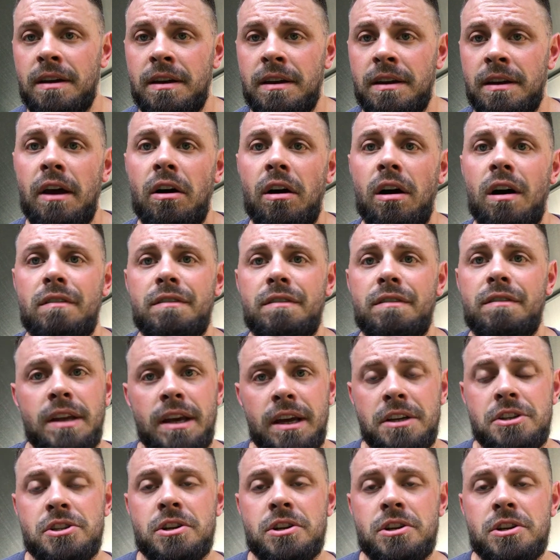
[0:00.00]
a day off, a
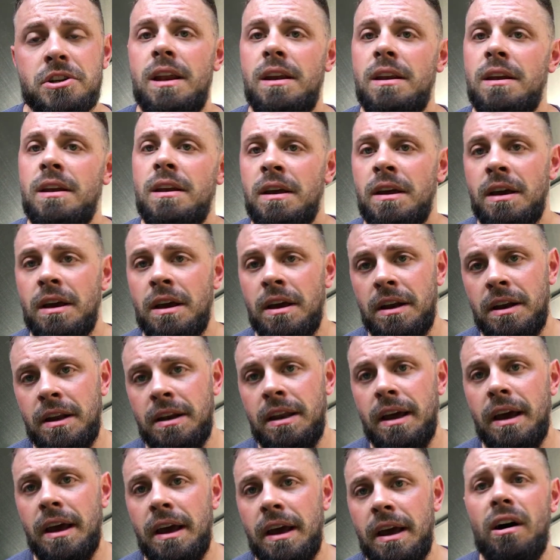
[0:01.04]
day of training and a
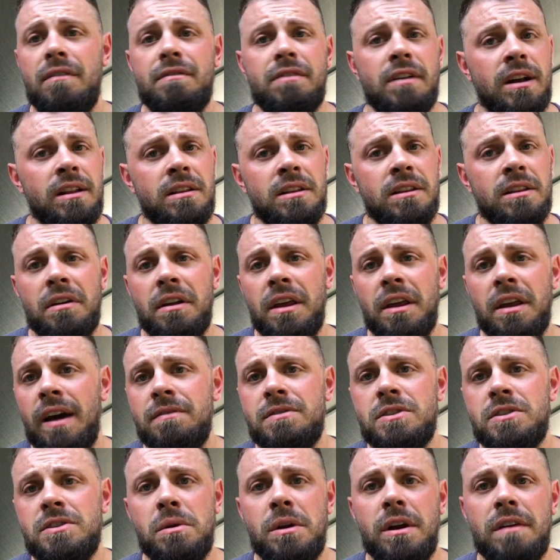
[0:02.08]
day off. And I literally
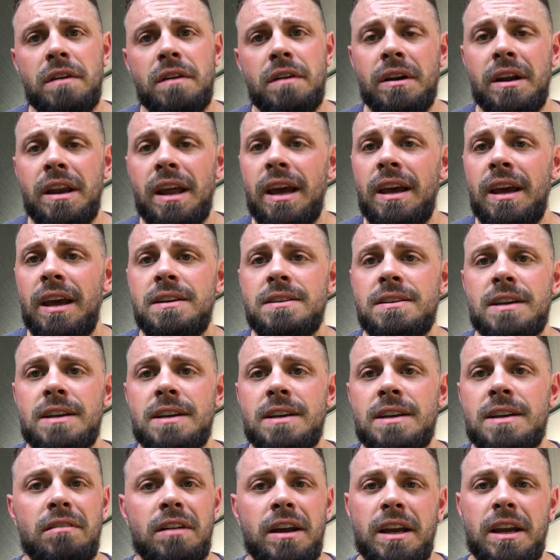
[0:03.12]
have 2 different days. I
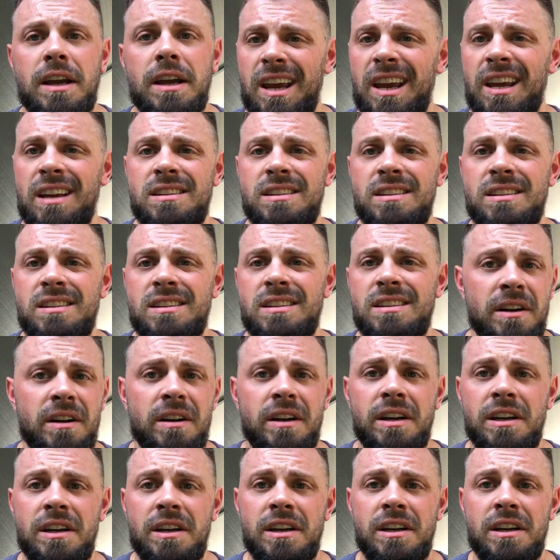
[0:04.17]
have like an
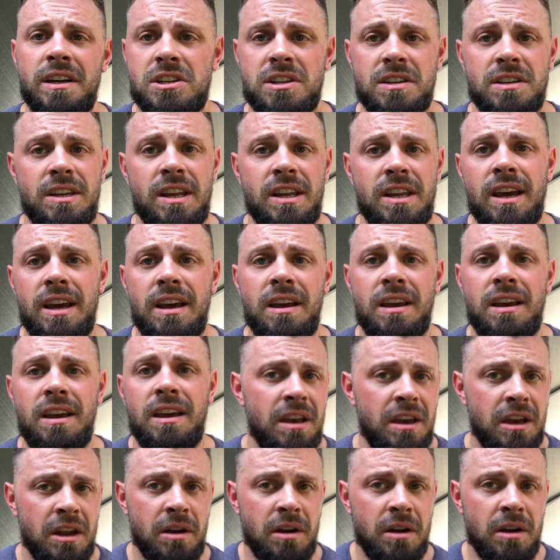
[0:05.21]
anterior-ish day
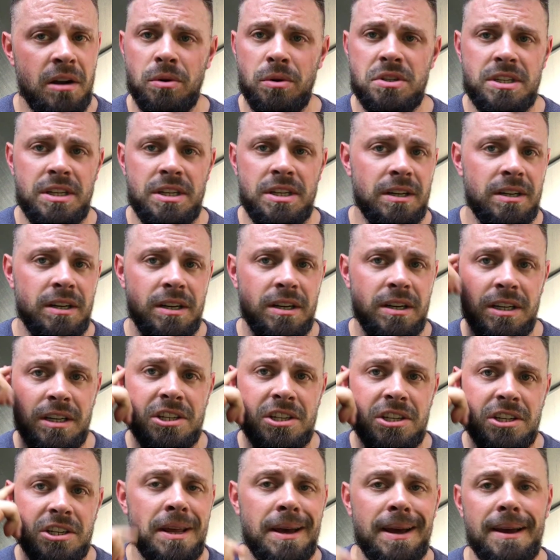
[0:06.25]
and a
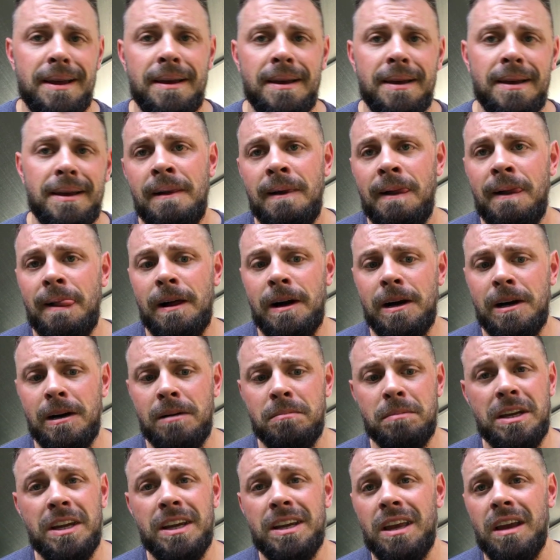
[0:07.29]
posterior-ish day.
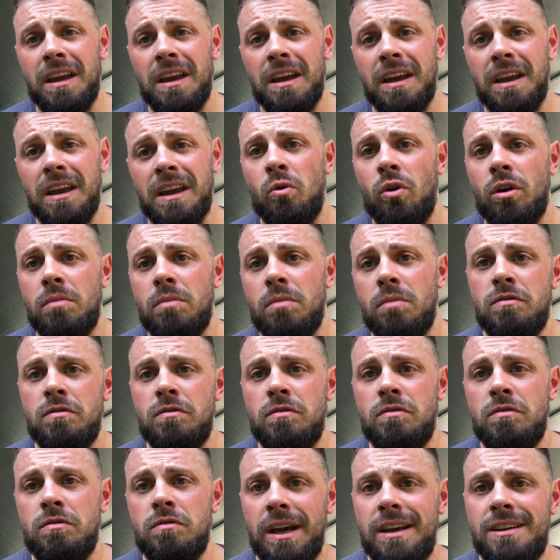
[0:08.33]
And again, they're more
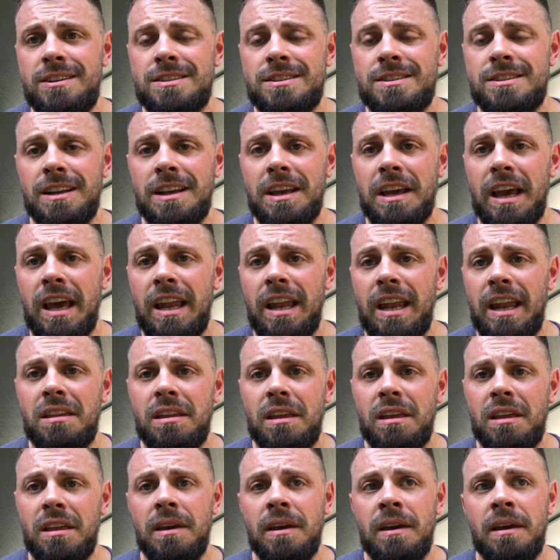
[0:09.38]
movement-based than
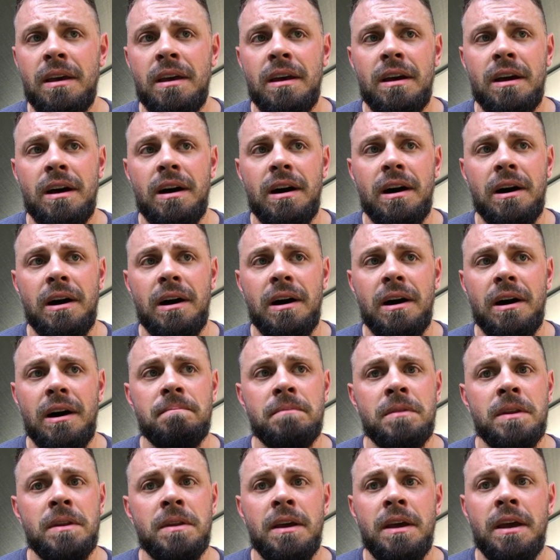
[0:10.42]
anything.
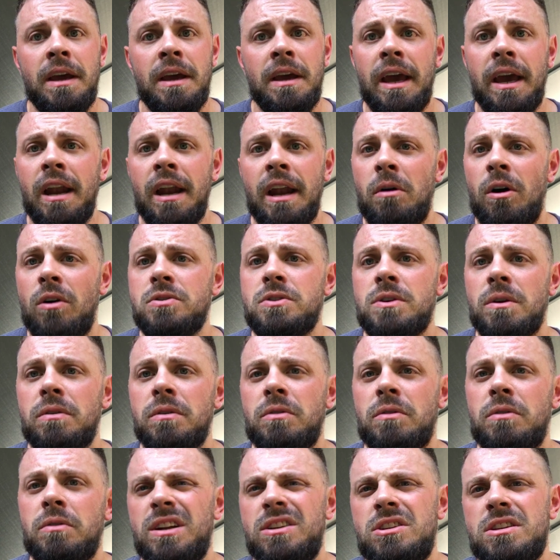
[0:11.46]
And I'm also
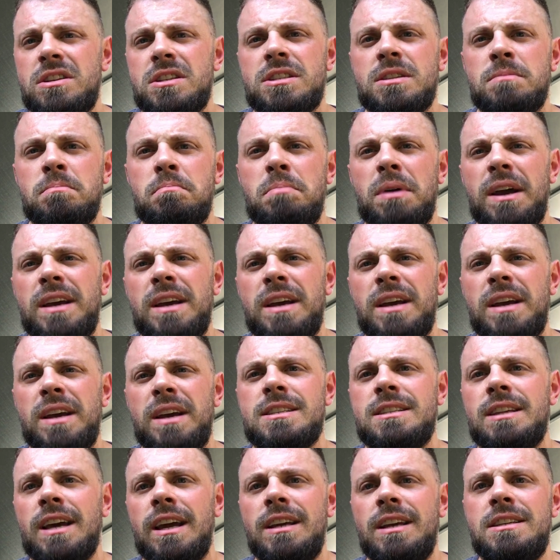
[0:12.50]
throwing just some basic
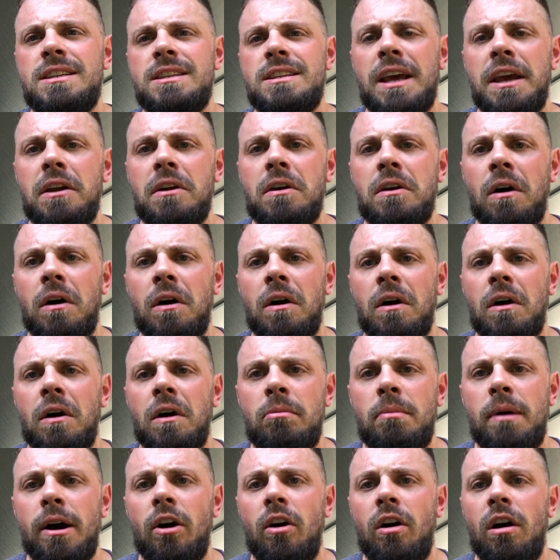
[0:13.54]
steady state cardio
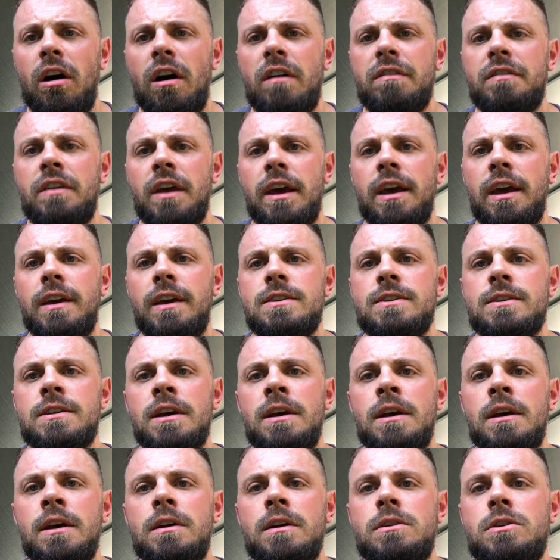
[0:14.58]
on my off days
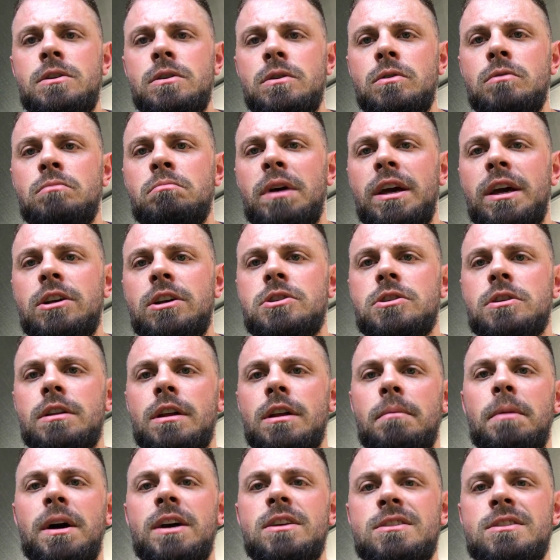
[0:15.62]
to make sure
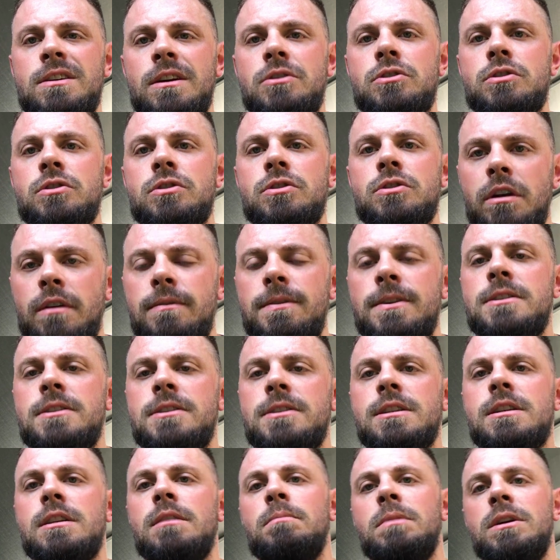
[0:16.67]
that my central nervous
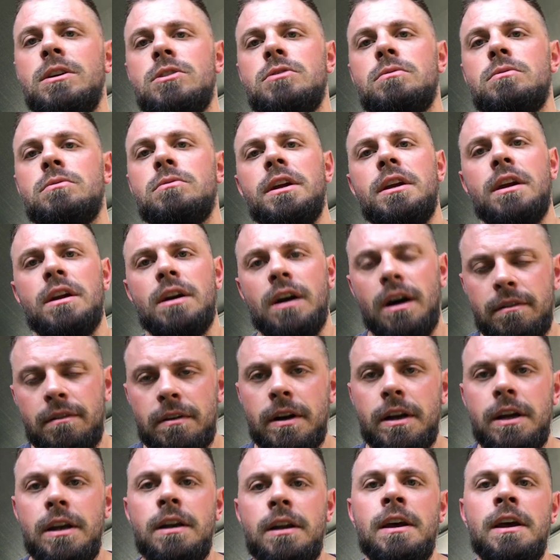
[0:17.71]
system is
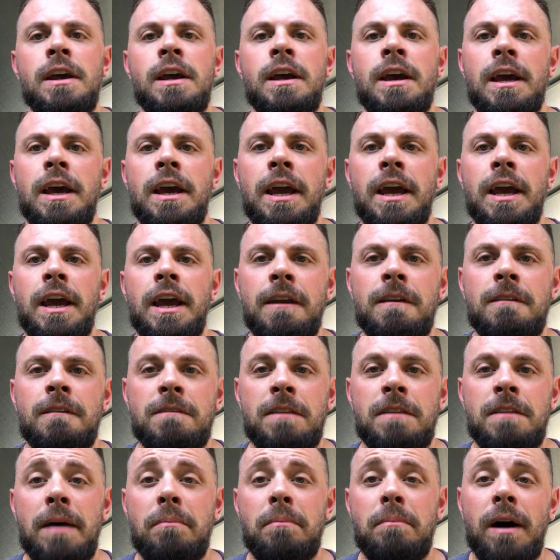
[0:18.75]
recovering and
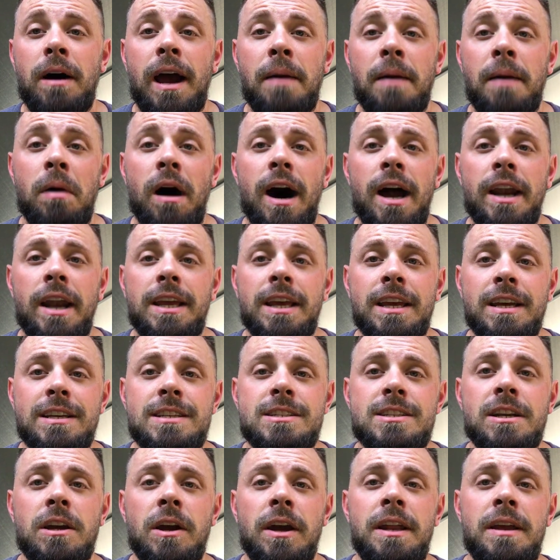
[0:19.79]
that my body
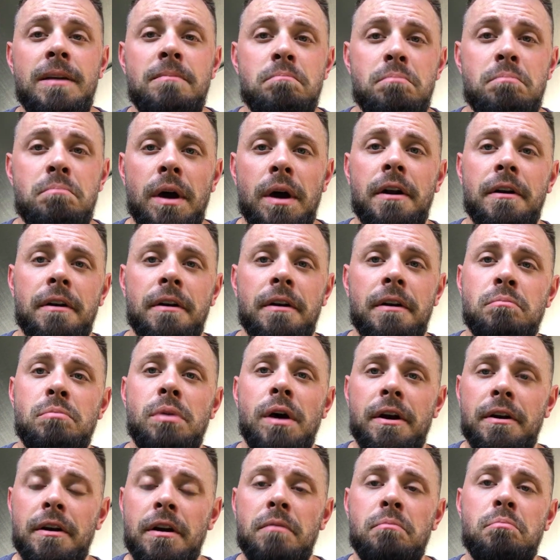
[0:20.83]
is getting better and
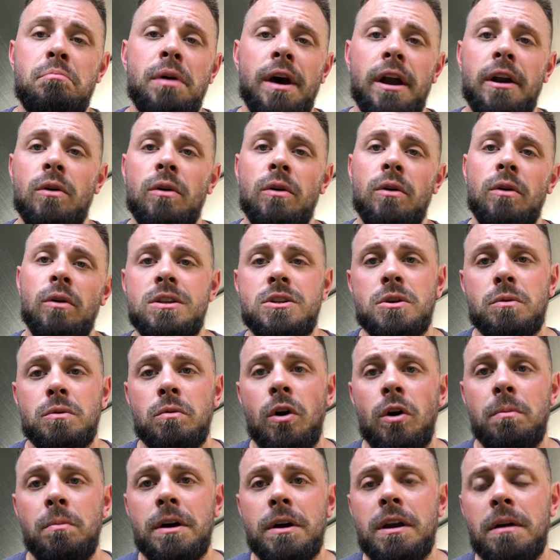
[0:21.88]
better and better with its
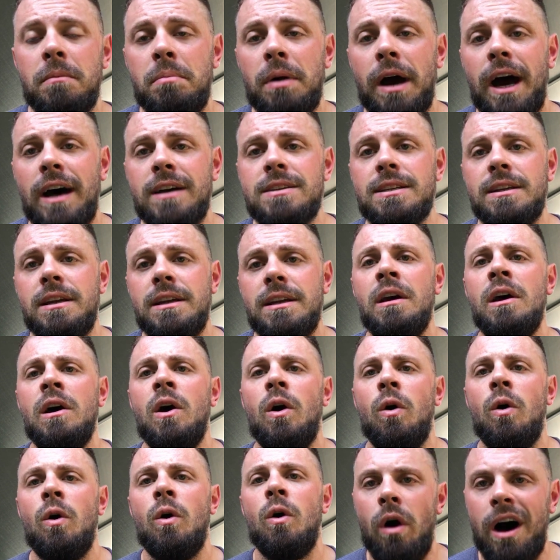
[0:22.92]
aerobic capacity.
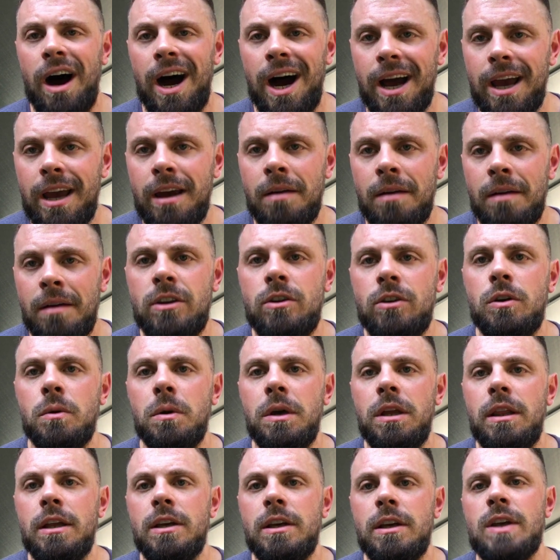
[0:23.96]
Why am I
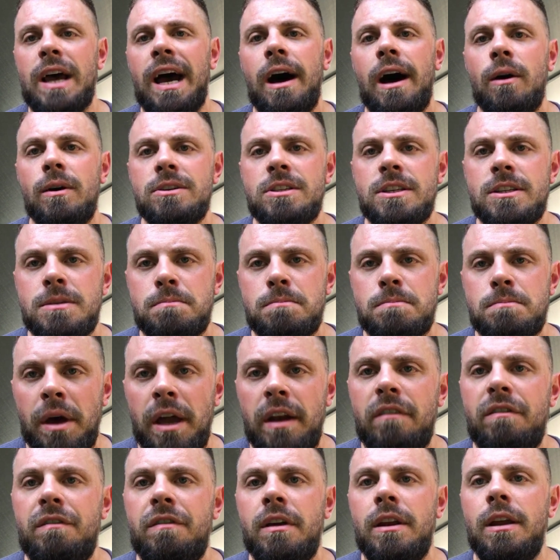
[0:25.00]
doing this? How is this
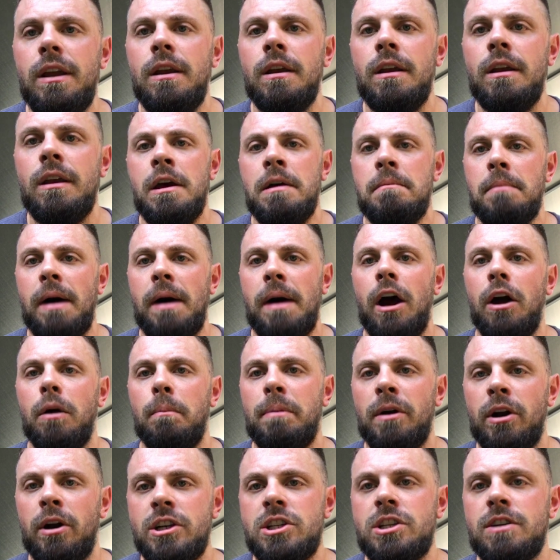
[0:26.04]
benefiting my
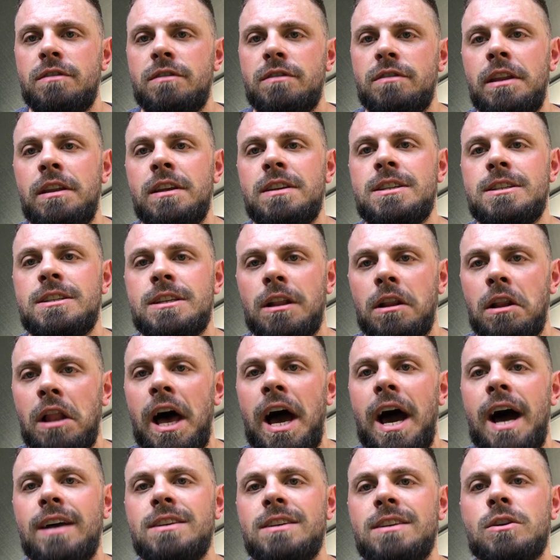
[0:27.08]
hypertrophy? This is the
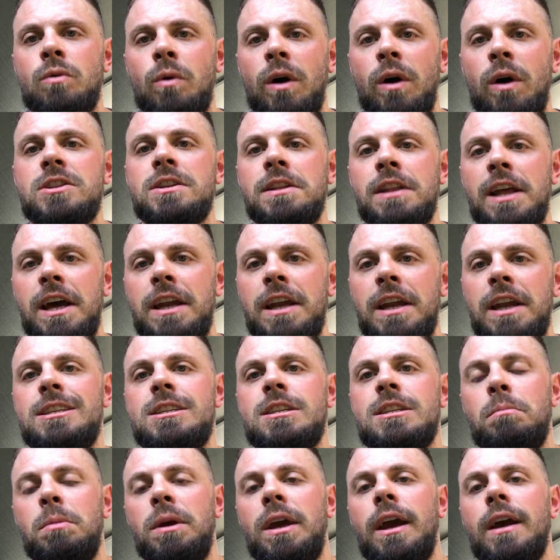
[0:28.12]
last question that needs
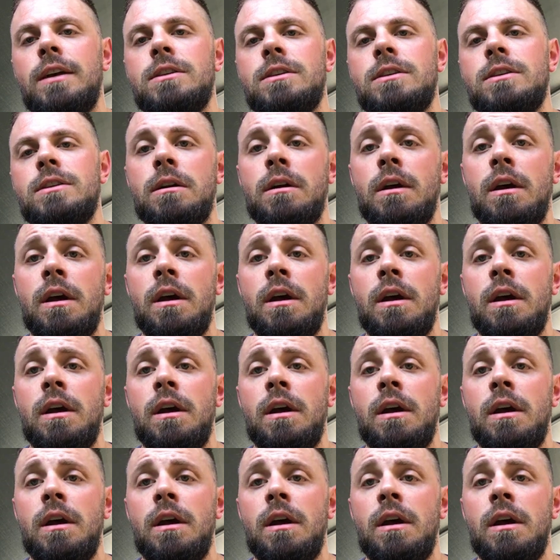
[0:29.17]
to be answered.